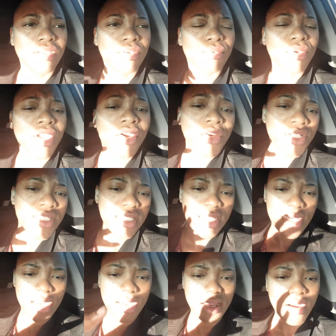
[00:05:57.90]

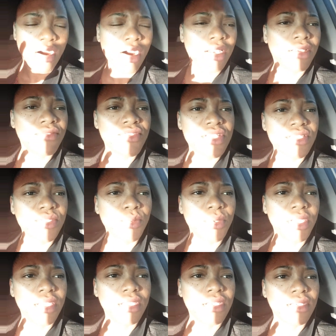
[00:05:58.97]
rehearsing all of this
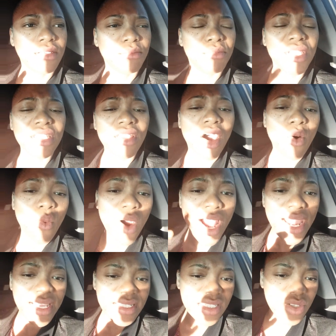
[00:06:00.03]
week. Be not
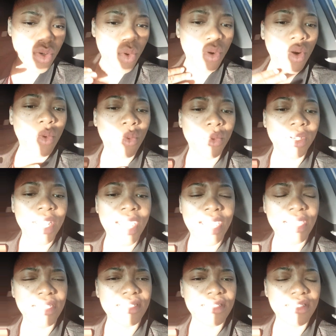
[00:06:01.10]
wise in our own
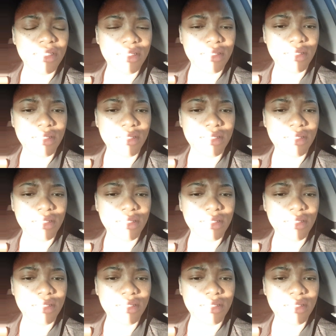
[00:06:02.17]
eyes,